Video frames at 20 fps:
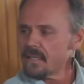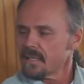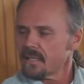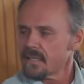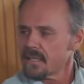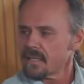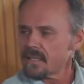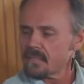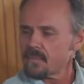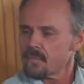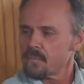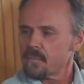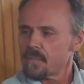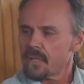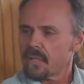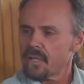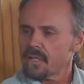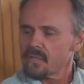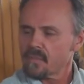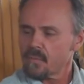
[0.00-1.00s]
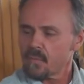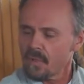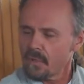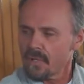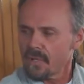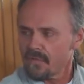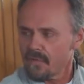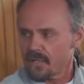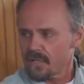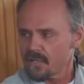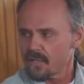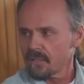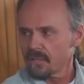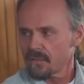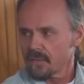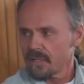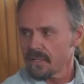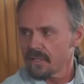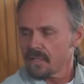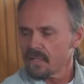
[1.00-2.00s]
and it's because we don't have any
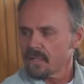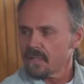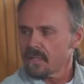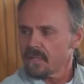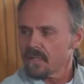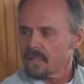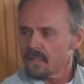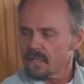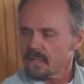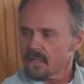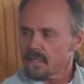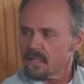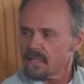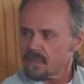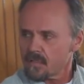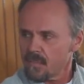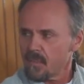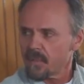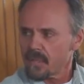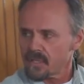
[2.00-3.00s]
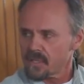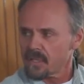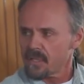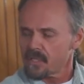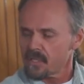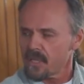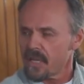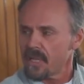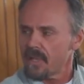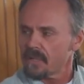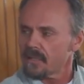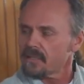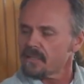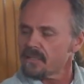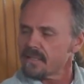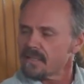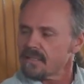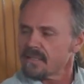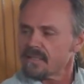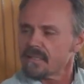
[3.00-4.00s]
children. This boat is our child.
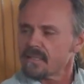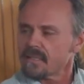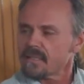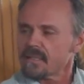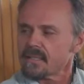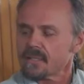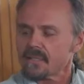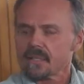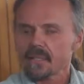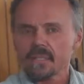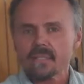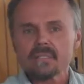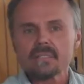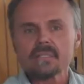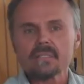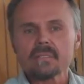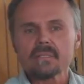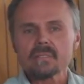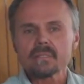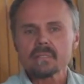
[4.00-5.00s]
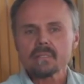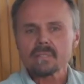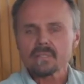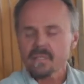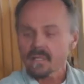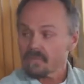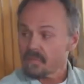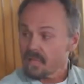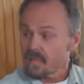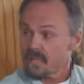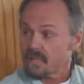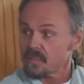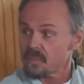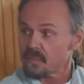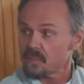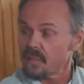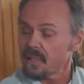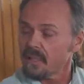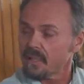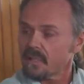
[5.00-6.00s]
It took us 17 years
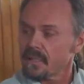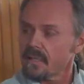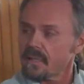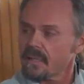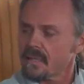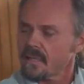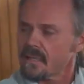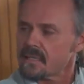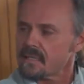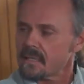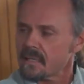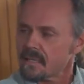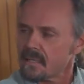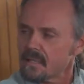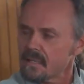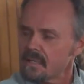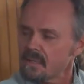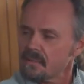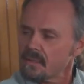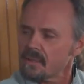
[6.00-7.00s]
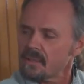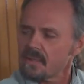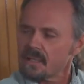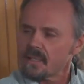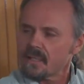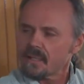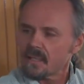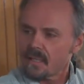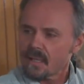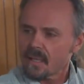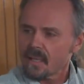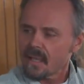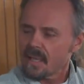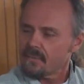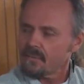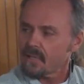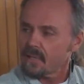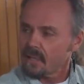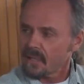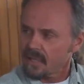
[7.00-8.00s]
to build it, and I said,
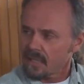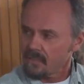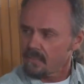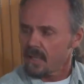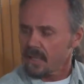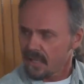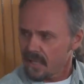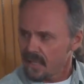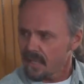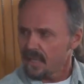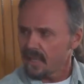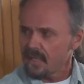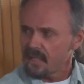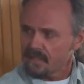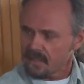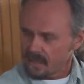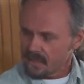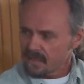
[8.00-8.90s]
I'm not going to give my kid,